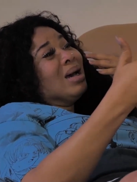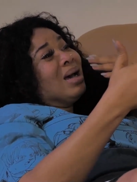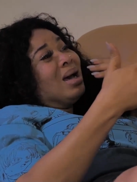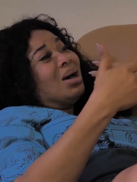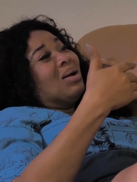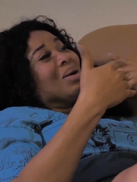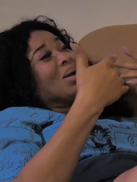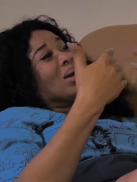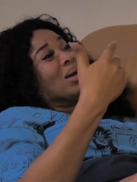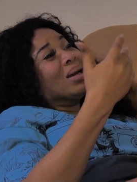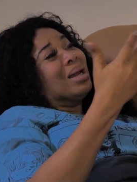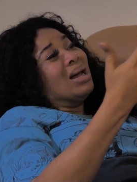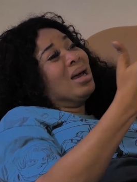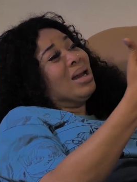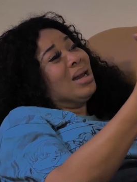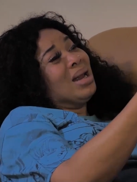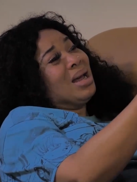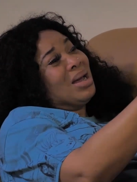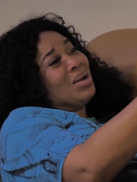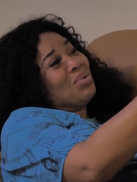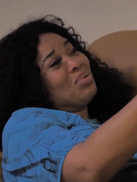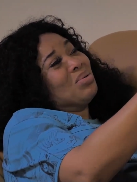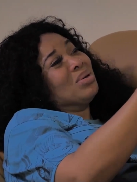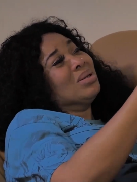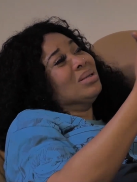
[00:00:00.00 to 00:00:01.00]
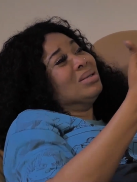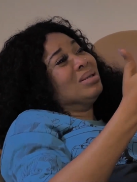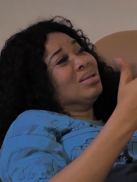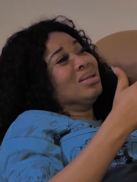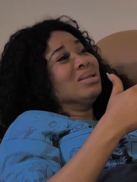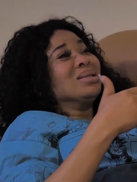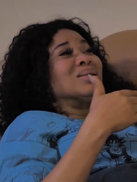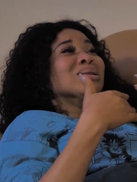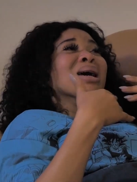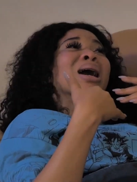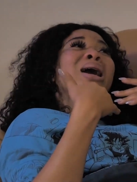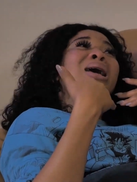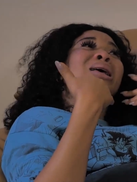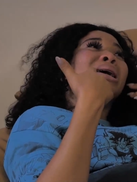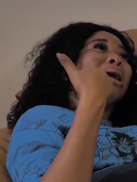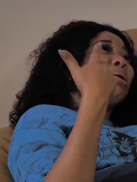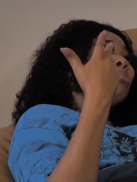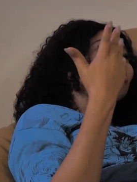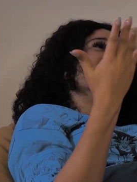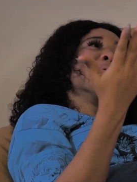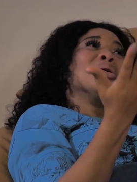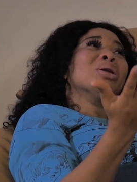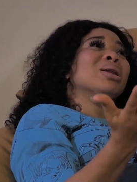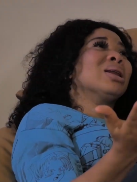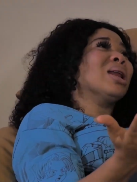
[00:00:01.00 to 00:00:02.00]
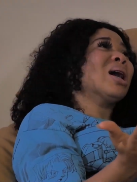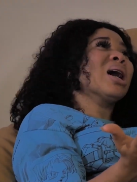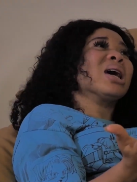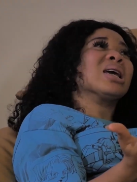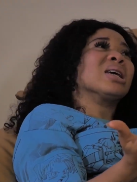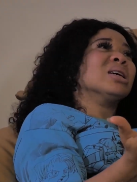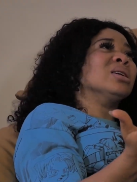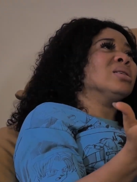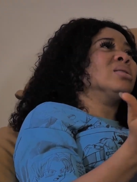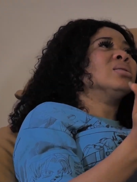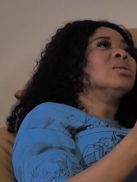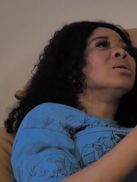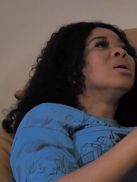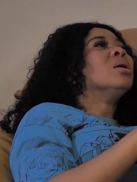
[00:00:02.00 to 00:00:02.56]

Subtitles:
How can I lie with this? I'm not lying.